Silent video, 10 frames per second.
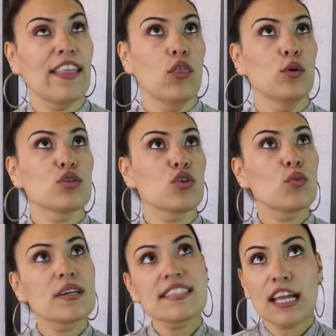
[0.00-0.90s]
and those are the
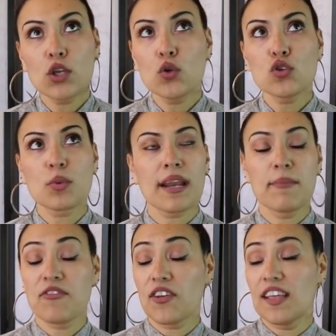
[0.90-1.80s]
ones I use when
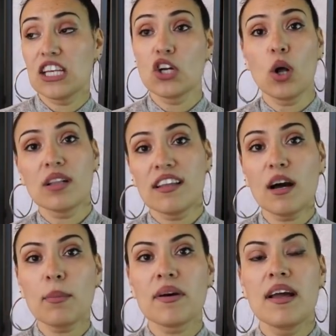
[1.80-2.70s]
I'm feeling dolled
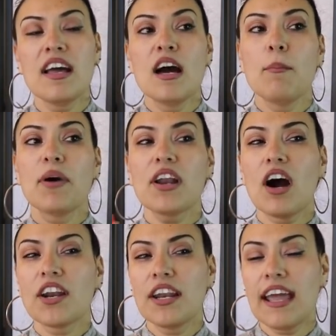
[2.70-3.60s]
up. But
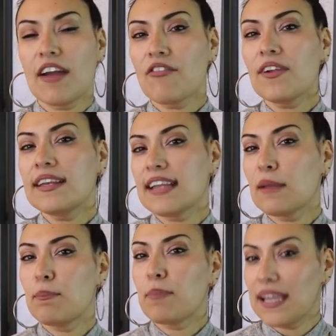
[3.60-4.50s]
on an
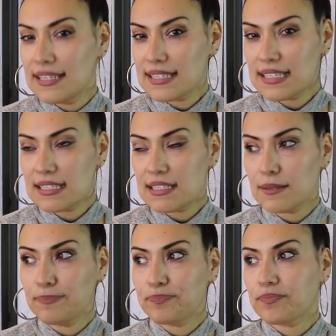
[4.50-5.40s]
everyday basis,
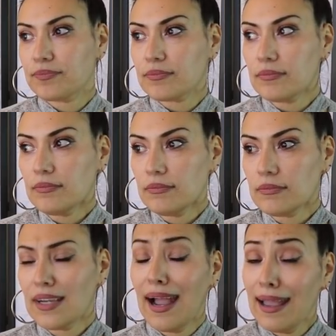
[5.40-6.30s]

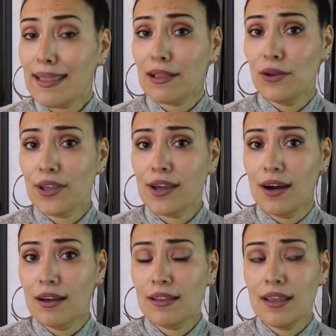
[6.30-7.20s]
I like looking
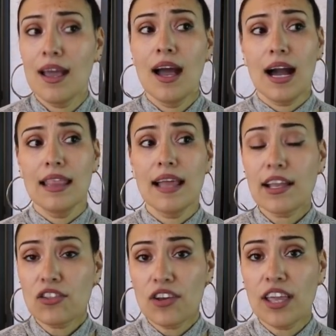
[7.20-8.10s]
ugly. I
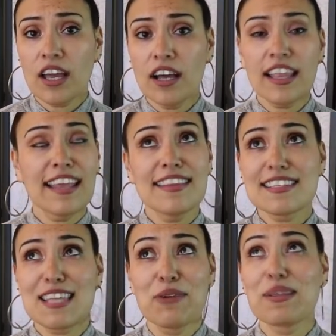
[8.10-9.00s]
like looking ugly. And
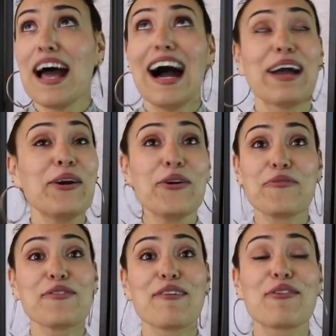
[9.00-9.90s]
this, I don't know if
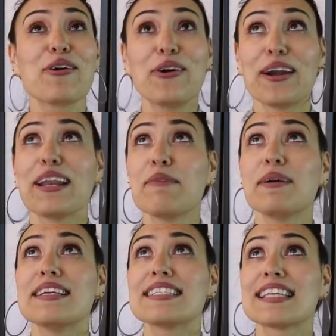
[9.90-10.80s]
you've ever heard
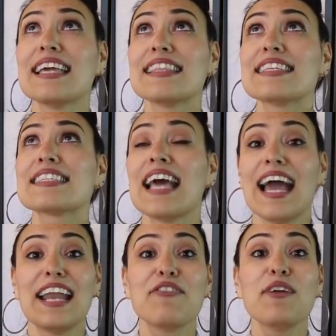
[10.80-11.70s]
anybody say this.
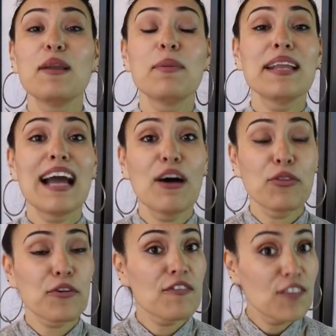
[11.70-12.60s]
And if anybody
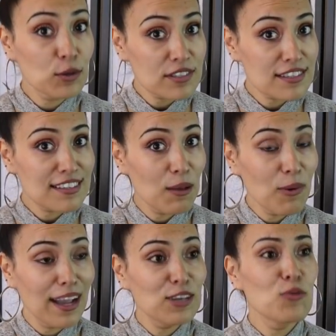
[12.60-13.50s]
out there feels the same
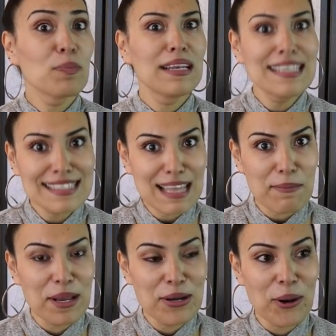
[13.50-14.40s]
way I do, please let
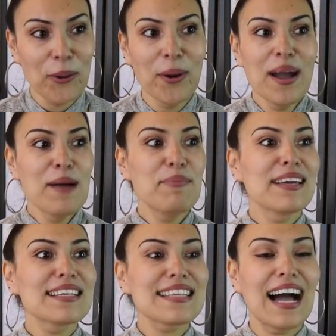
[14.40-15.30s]
me know,
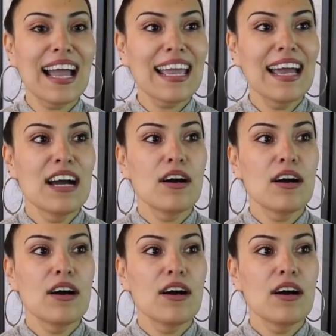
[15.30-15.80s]
because I